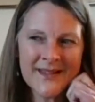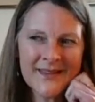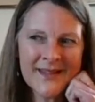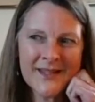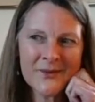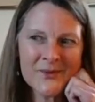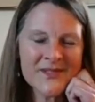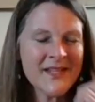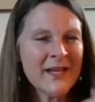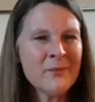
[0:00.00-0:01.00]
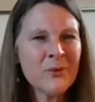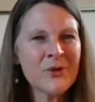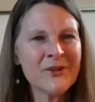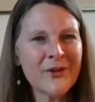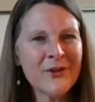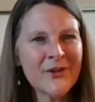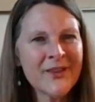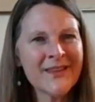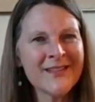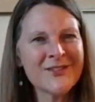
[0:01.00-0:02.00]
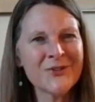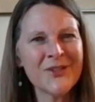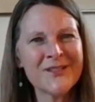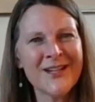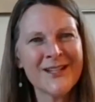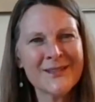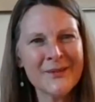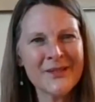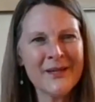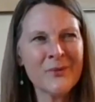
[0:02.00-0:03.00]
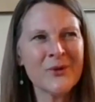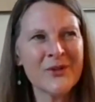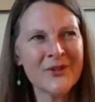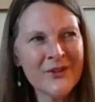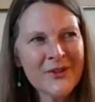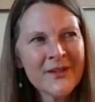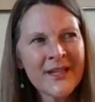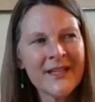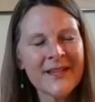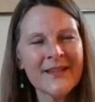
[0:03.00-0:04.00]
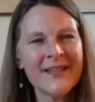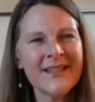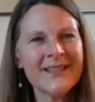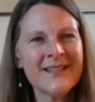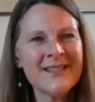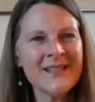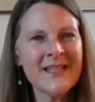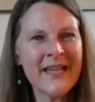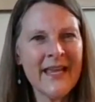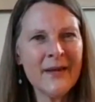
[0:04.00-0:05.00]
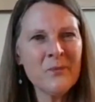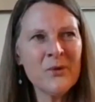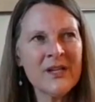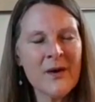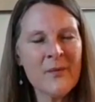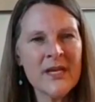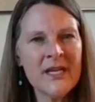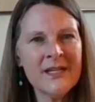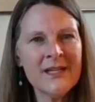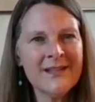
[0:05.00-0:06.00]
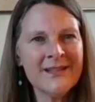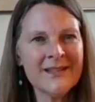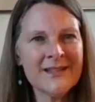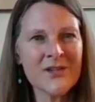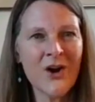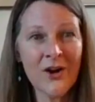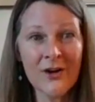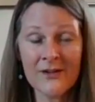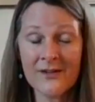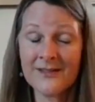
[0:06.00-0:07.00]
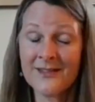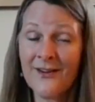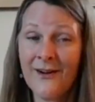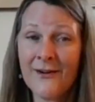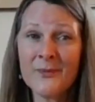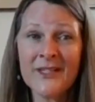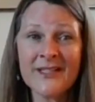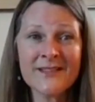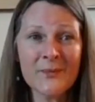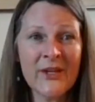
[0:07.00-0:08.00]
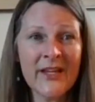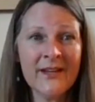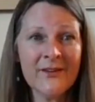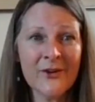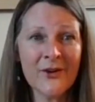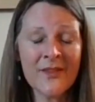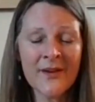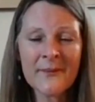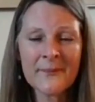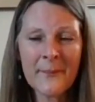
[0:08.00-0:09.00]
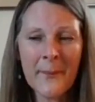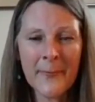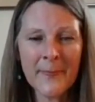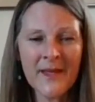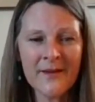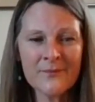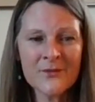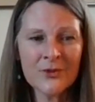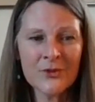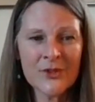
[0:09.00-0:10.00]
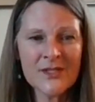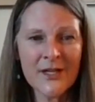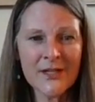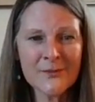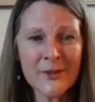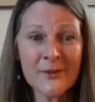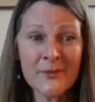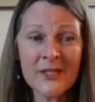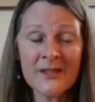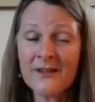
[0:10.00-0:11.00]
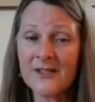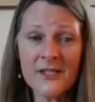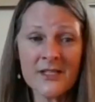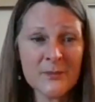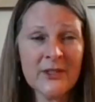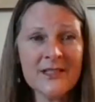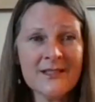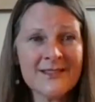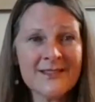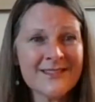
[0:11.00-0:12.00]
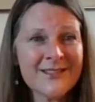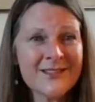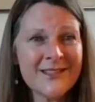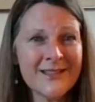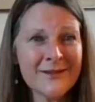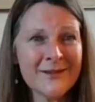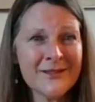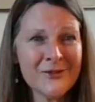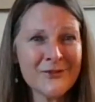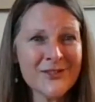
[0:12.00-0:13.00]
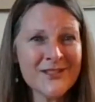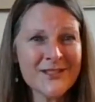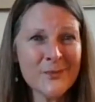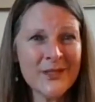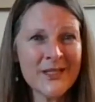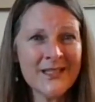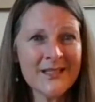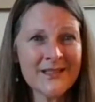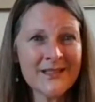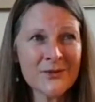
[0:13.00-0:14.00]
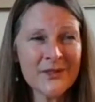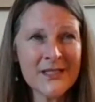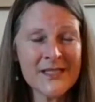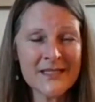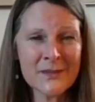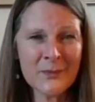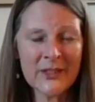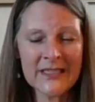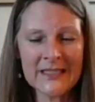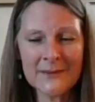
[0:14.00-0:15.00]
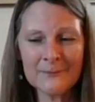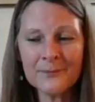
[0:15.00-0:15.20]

think it was Game Board Earth that Julia talked about, Game Board Earth. Like, it is a game. come in, it's hard. It's a hard place to be, Earth. Dolores talked about it being the hardest place in the universe to be. It's a really dense planet,